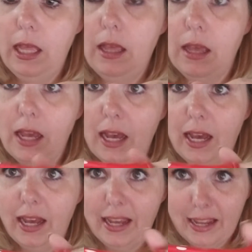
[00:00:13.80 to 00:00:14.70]

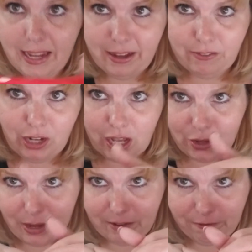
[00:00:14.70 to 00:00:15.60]
I have not
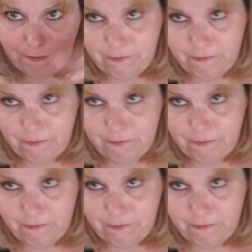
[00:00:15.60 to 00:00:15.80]
quite